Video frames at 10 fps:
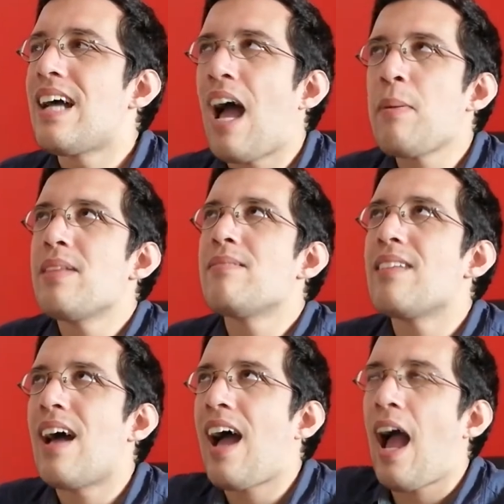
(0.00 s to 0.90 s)
I mean
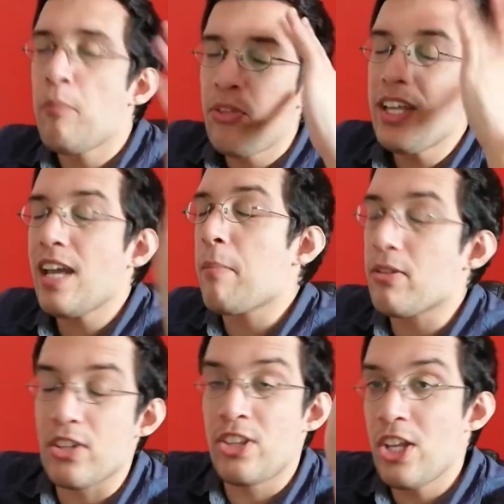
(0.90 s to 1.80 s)
I'm thinking
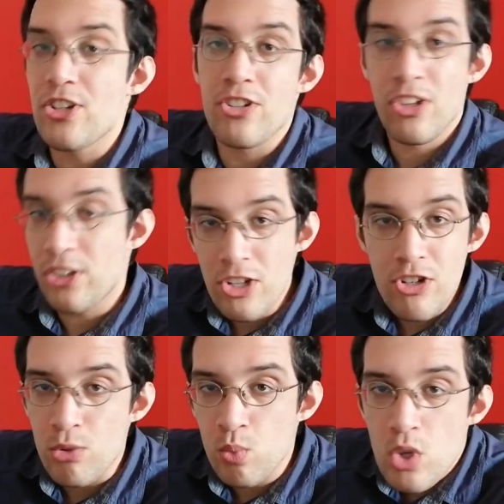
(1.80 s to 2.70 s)
about the teachers. The
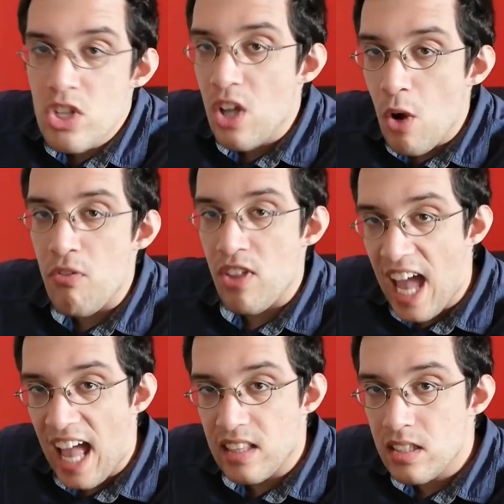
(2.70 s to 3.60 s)
teachers wouldn't go for
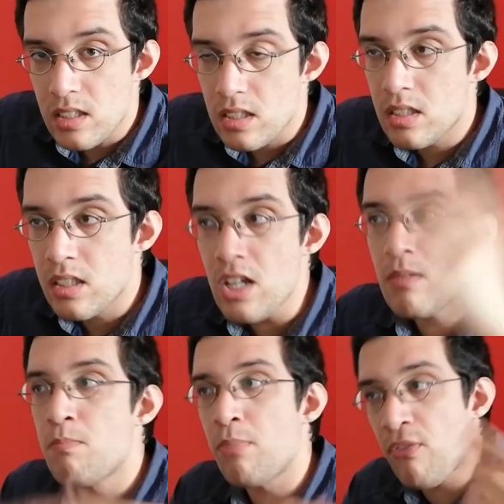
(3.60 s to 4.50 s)
that. The
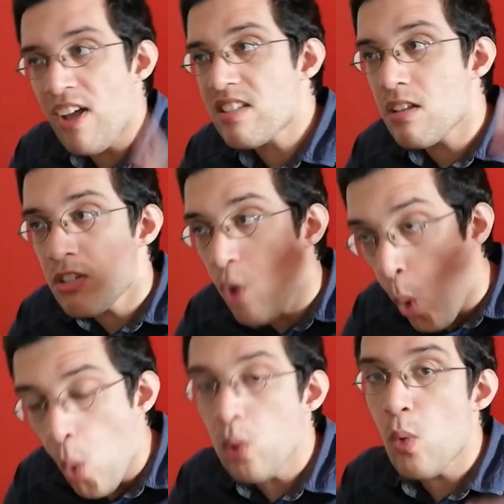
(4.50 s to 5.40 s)
professors
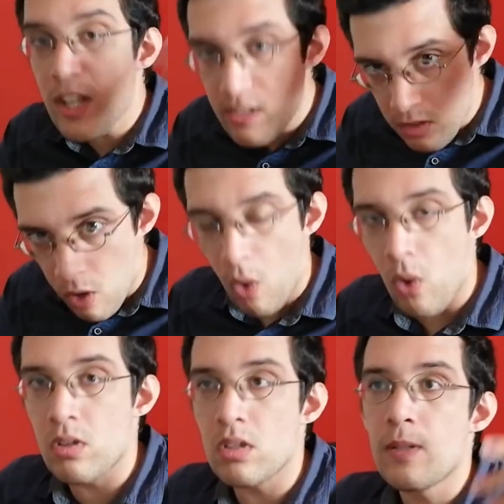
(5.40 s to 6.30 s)
always
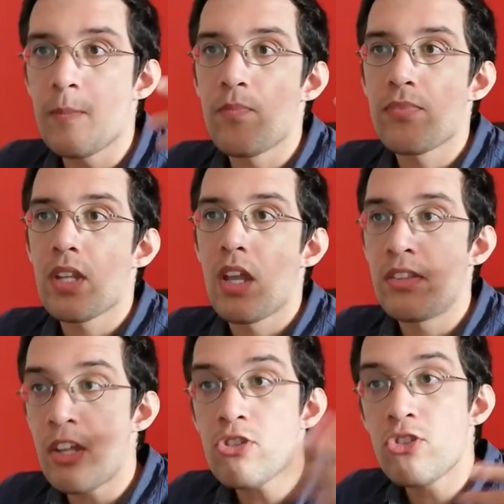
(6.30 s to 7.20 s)
call
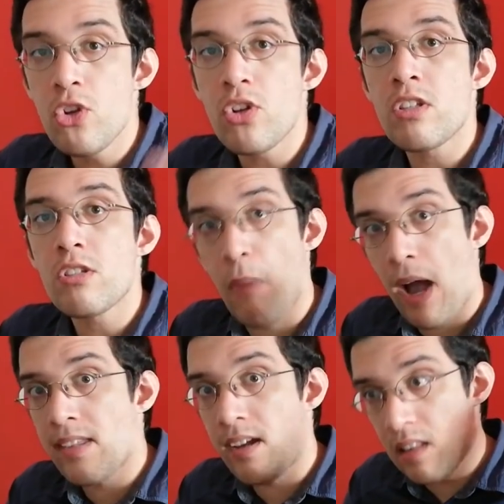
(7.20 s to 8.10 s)
their students
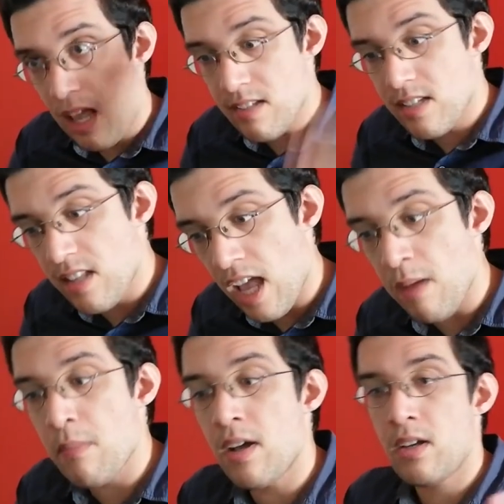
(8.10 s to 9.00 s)
by their last
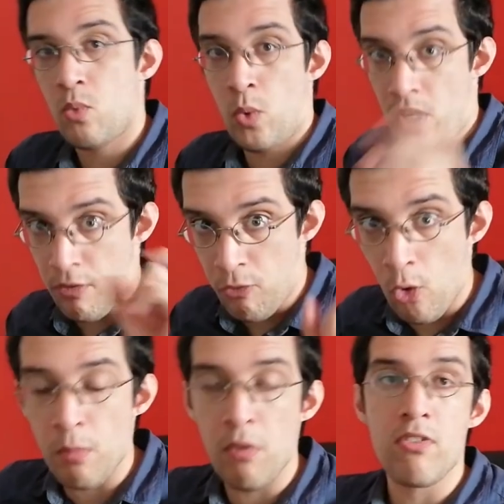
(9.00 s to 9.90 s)
name with a
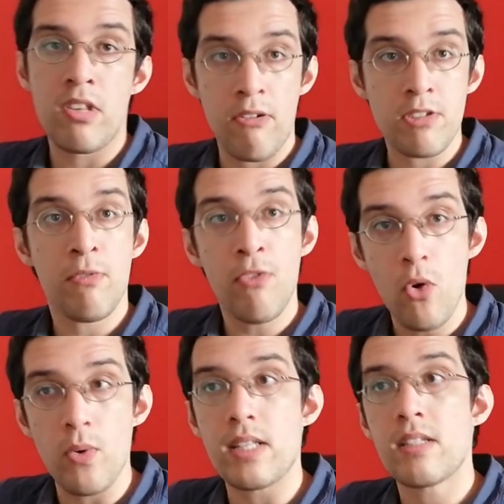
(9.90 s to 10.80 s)
form of address before it.